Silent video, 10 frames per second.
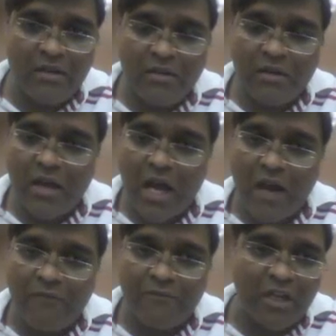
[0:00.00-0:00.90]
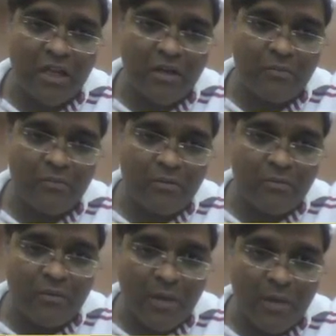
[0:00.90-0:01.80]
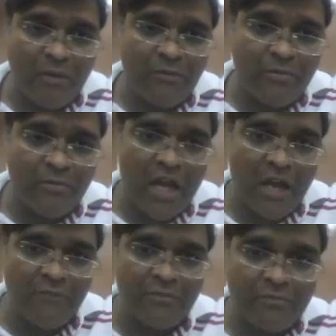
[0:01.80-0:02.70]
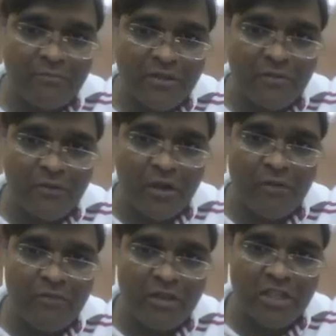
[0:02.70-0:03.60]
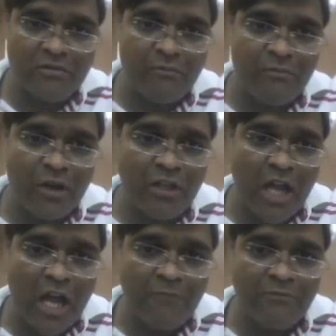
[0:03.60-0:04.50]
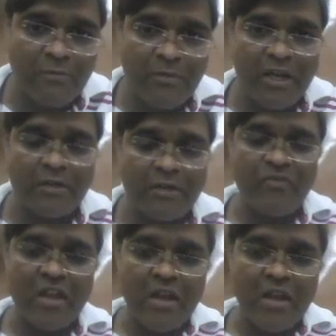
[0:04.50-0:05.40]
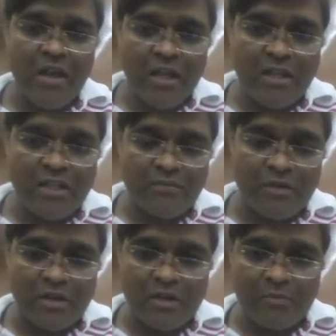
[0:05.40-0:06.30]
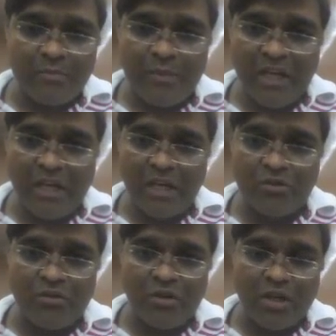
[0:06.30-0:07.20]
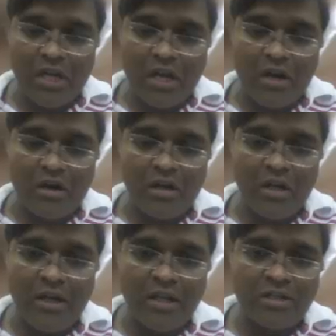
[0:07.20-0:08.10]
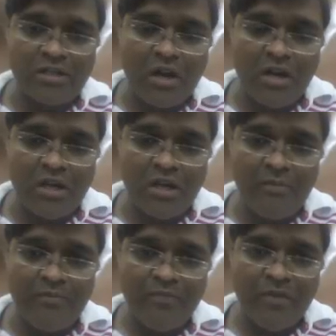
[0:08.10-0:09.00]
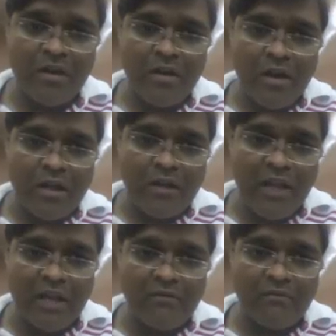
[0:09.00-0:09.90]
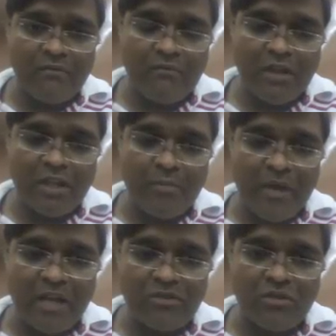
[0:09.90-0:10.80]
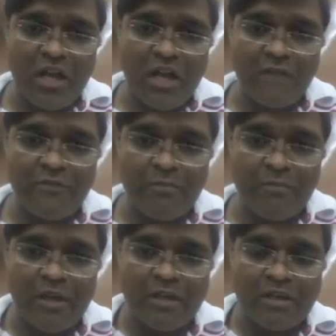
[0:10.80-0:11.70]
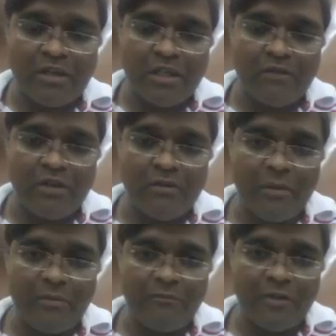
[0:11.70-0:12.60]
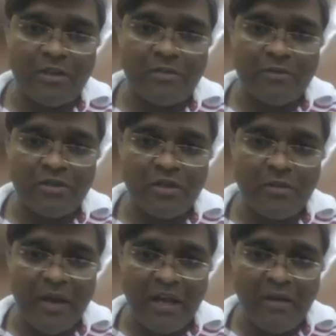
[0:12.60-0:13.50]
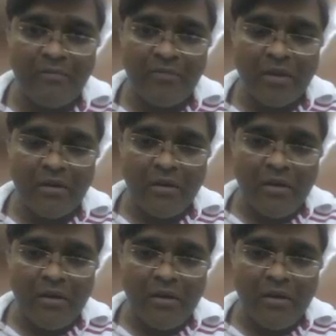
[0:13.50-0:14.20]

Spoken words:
and after coming from the half, first of all, when this will follow the half wave plate, this will break into ordinary and extraordinary. Then when they pass through the half wave plate, they will develop a phase difference of pi,